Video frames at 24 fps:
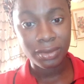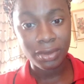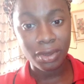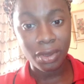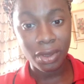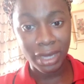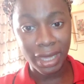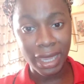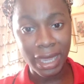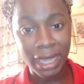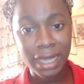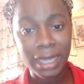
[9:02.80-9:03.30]

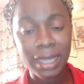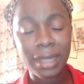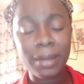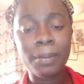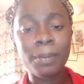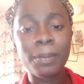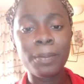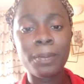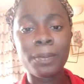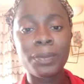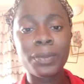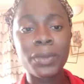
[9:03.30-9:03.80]
Okay?
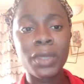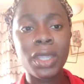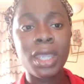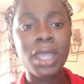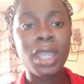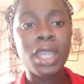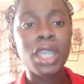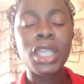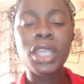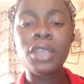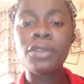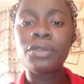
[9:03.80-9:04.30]

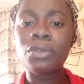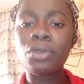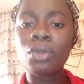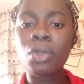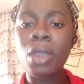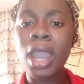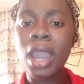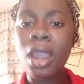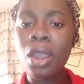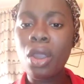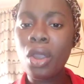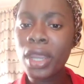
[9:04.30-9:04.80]
If you
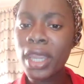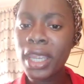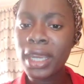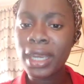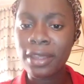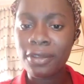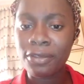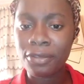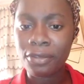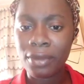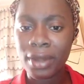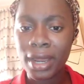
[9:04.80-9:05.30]
are owing
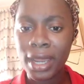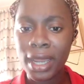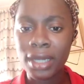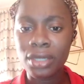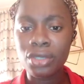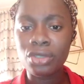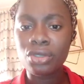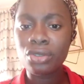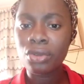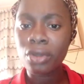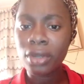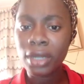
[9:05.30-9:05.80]
a
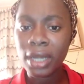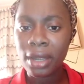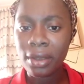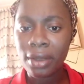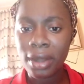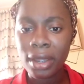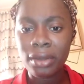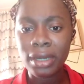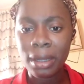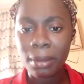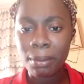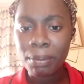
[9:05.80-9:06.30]
friend, you run
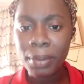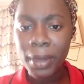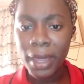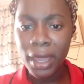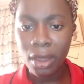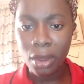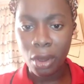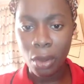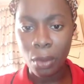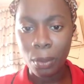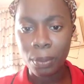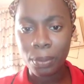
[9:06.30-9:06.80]
around and pay
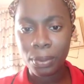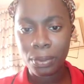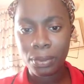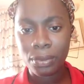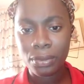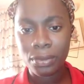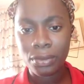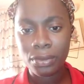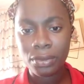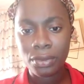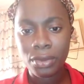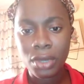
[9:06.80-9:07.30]
up.
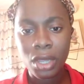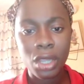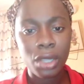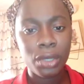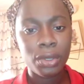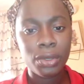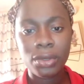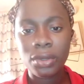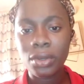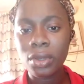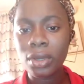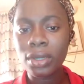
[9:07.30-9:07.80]

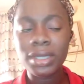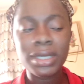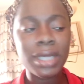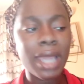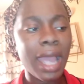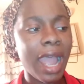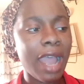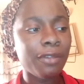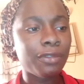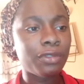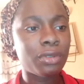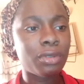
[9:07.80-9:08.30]
You don't
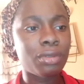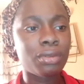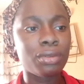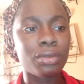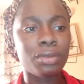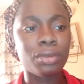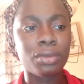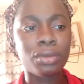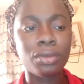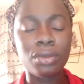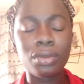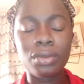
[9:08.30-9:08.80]
have
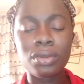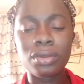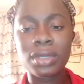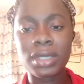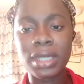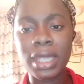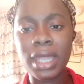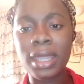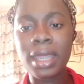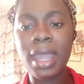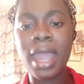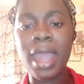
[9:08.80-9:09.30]
to
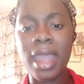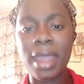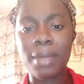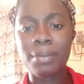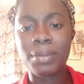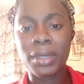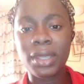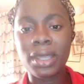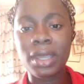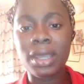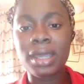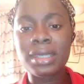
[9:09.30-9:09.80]
say,
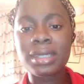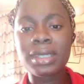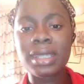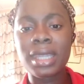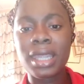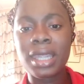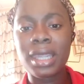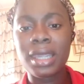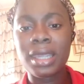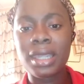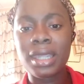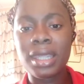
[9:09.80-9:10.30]
because
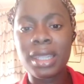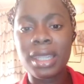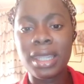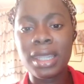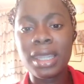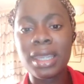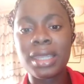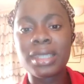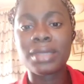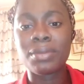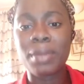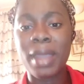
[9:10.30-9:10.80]

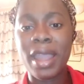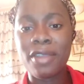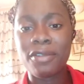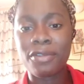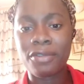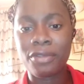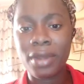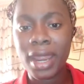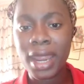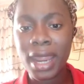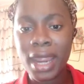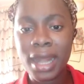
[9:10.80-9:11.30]
he is my
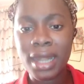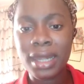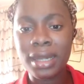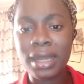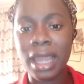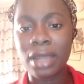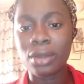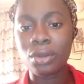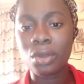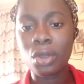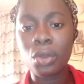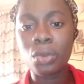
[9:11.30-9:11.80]
friend,
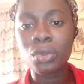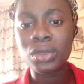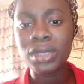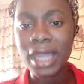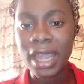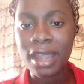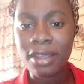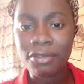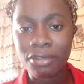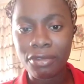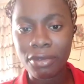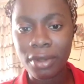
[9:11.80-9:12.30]
an
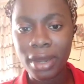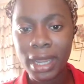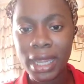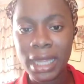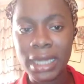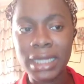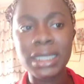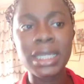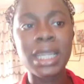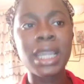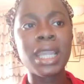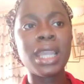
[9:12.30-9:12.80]
old-time
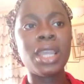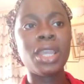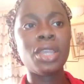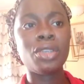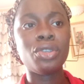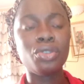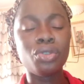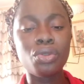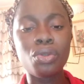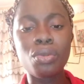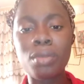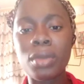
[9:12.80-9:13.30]
friend,
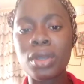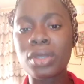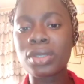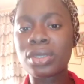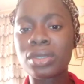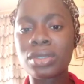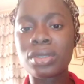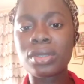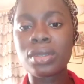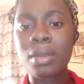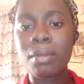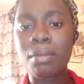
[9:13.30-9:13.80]
you
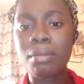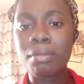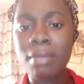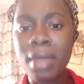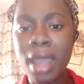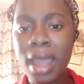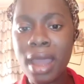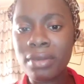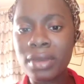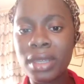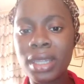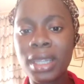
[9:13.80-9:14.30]
must
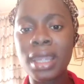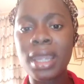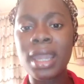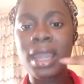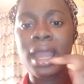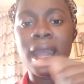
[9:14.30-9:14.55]
marry